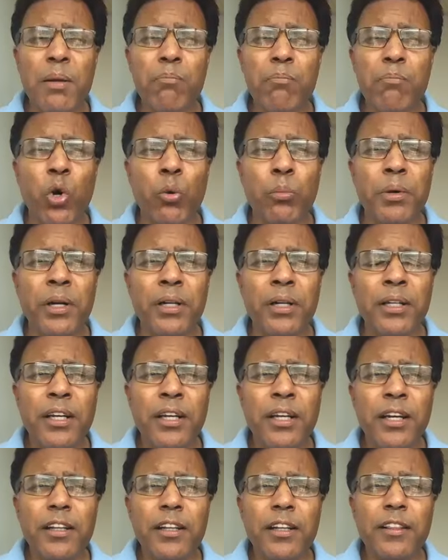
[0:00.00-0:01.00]
moment,
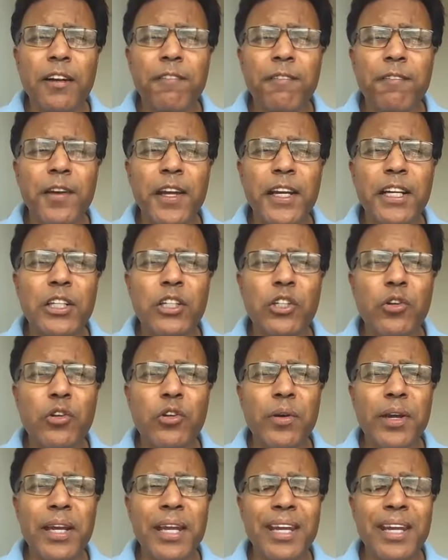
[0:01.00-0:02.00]
the fig
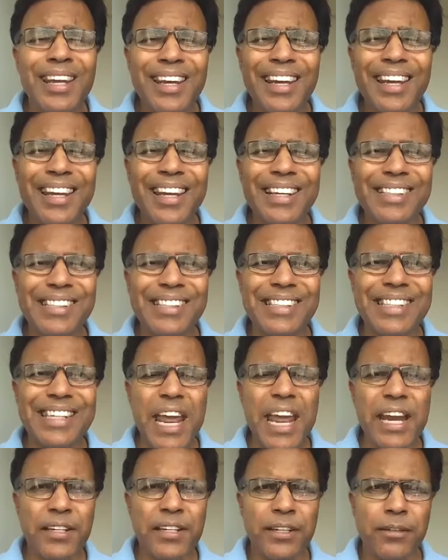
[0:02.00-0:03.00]
tree is
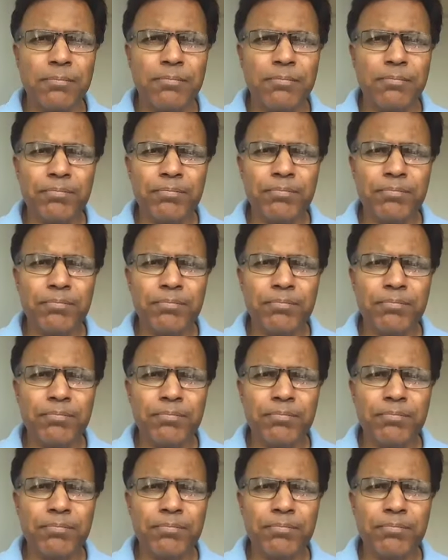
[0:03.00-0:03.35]
dead.